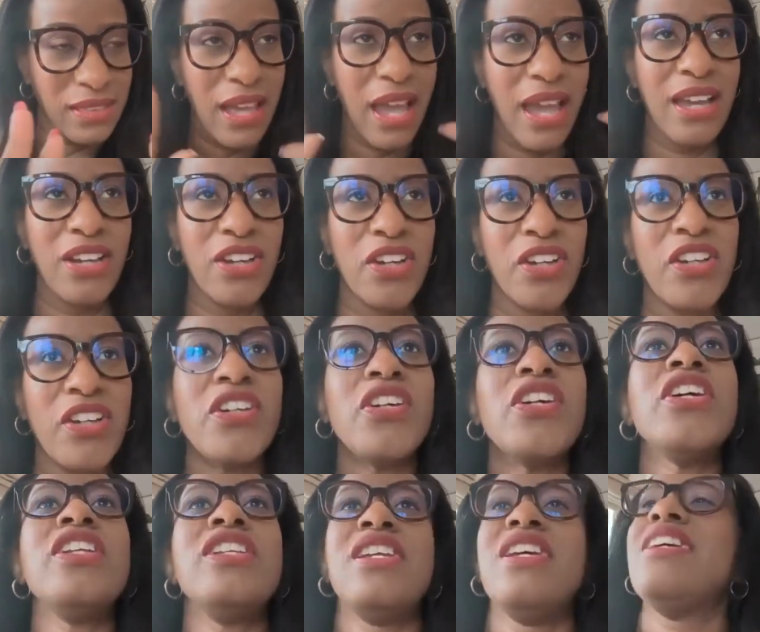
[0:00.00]
Thank
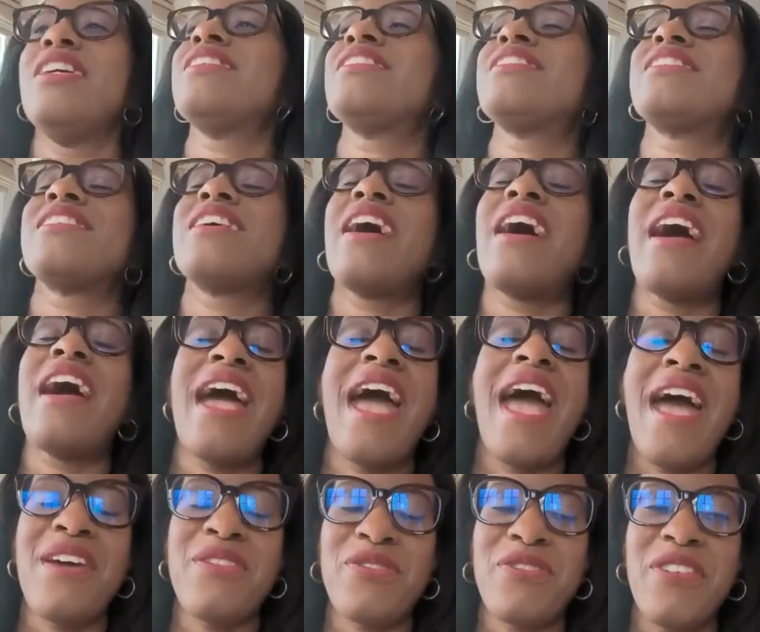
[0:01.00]
goodness I
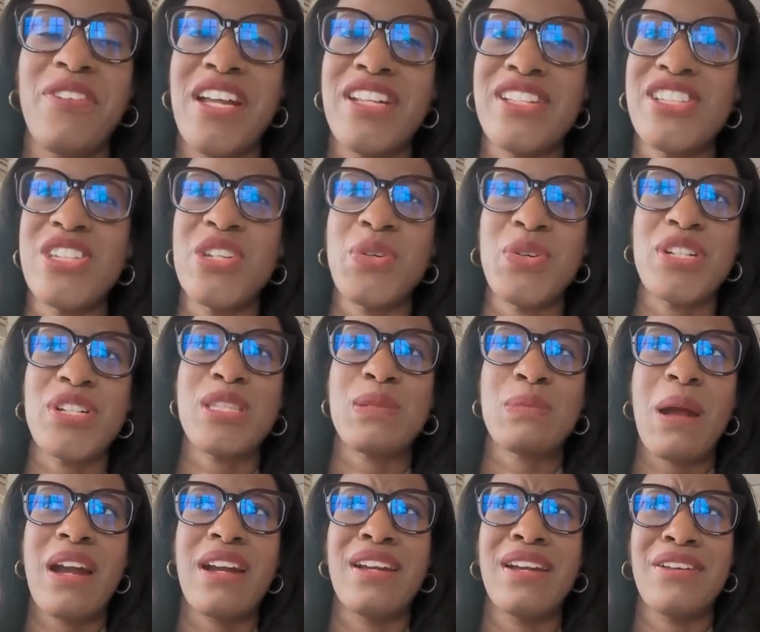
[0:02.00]
have friends who are
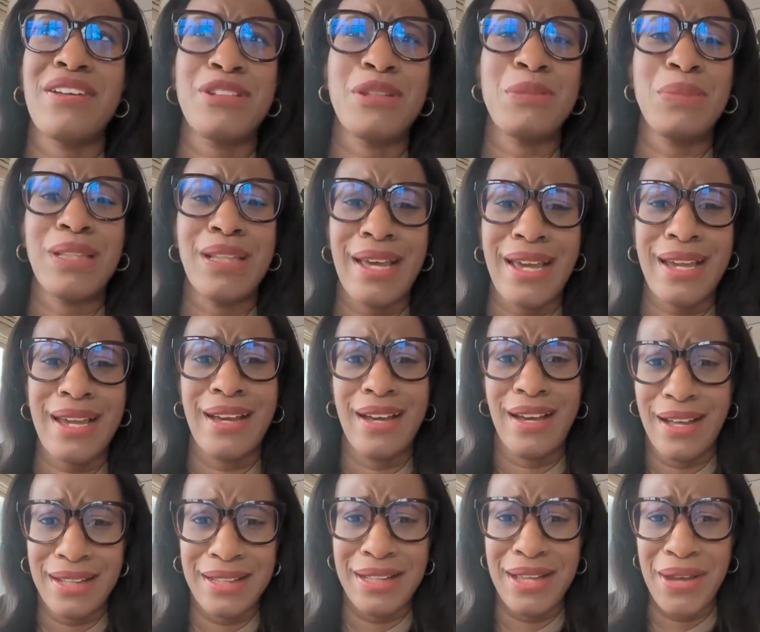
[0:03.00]
smart enough to be like,
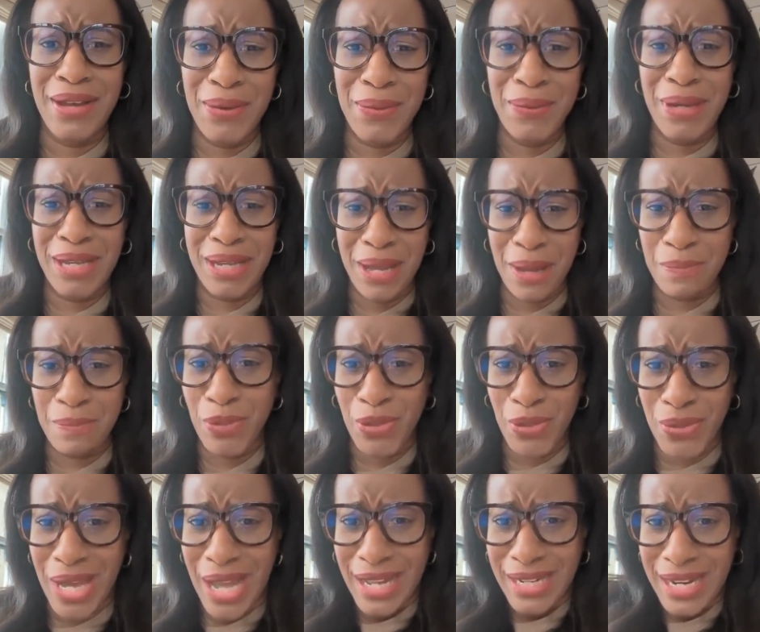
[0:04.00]
hello, wake up.
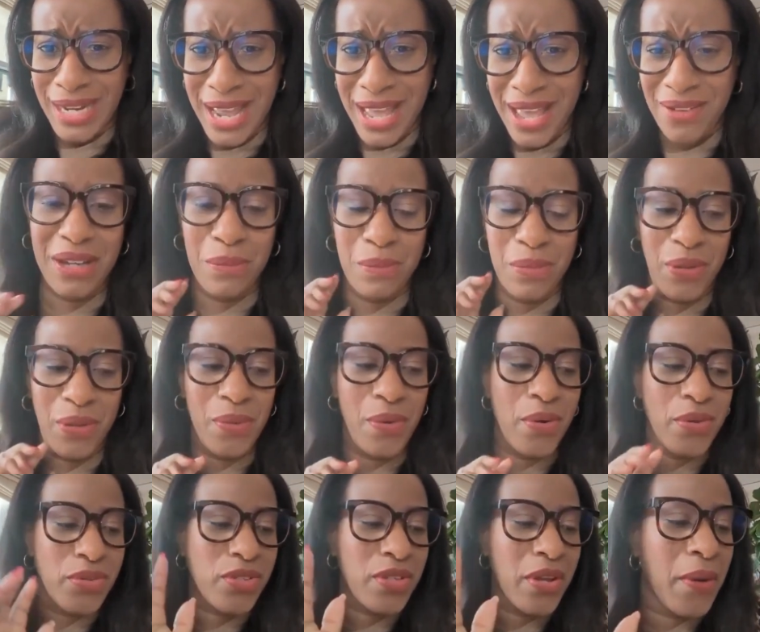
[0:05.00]
You kind of have a big
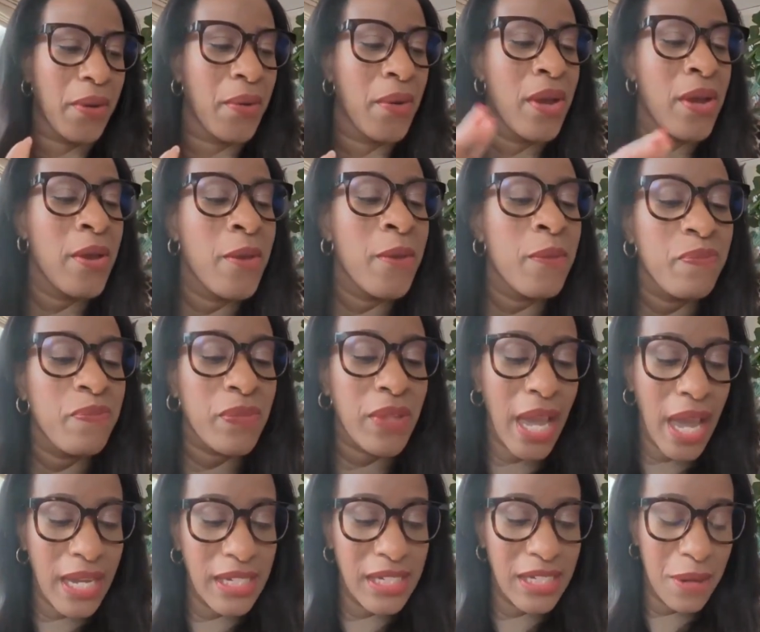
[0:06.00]
role. So
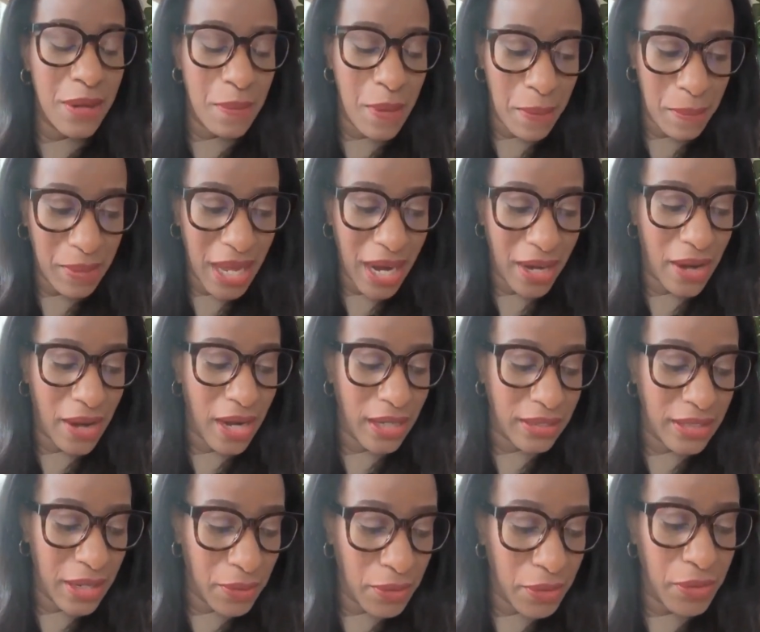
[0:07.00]
I ended up at BlackRock.
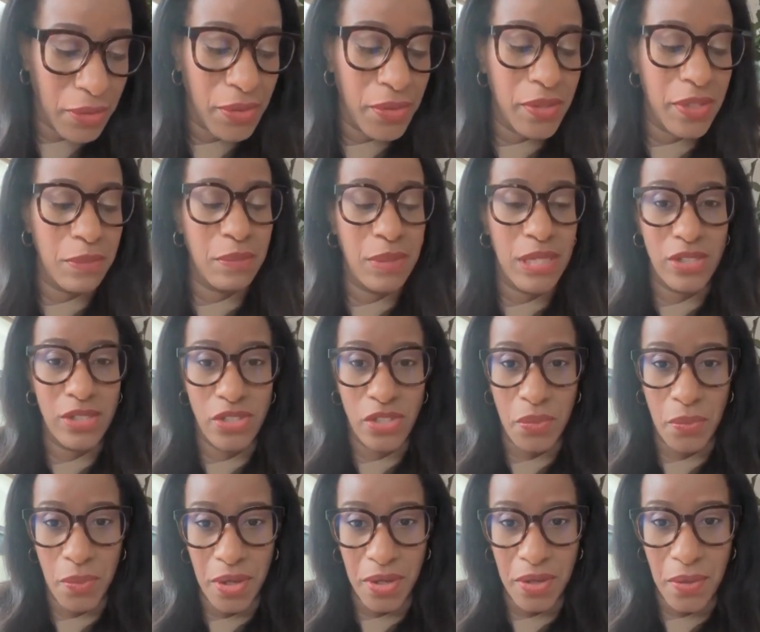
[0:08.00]
They recruited me
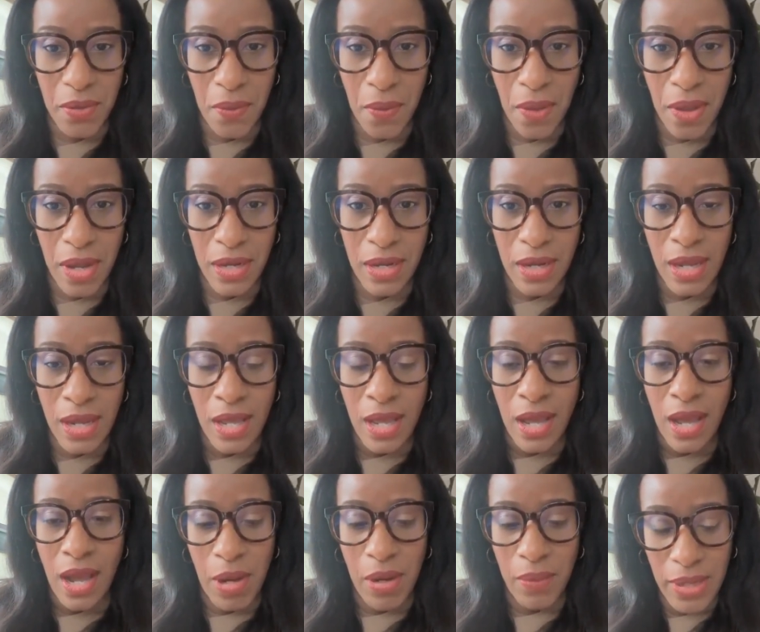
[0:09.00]
to work on
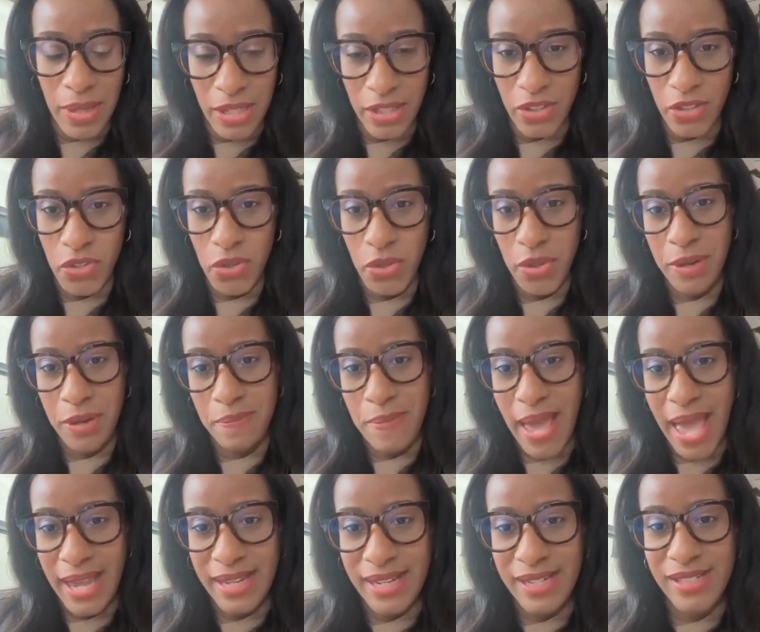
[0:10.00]
a regulatory
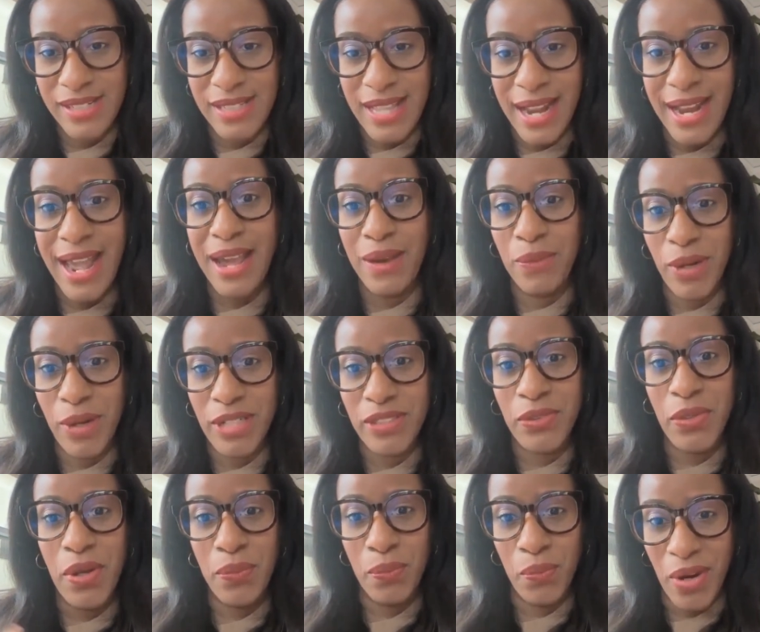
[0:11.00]
package that I
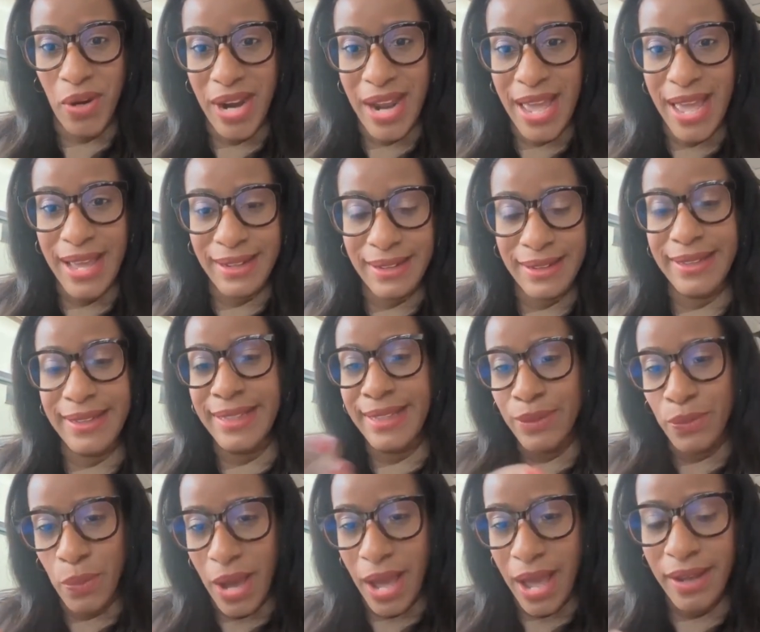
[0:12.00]
worked on. We're at
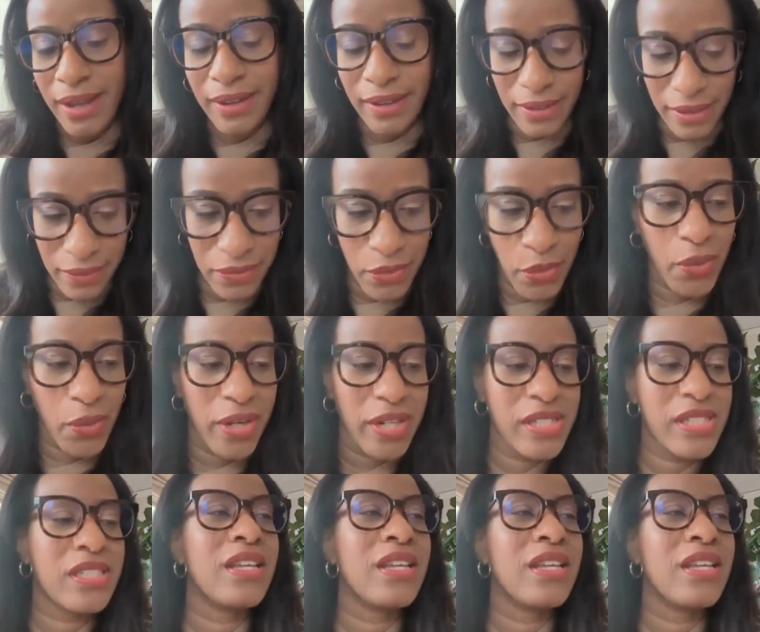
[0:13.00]
EY, of course,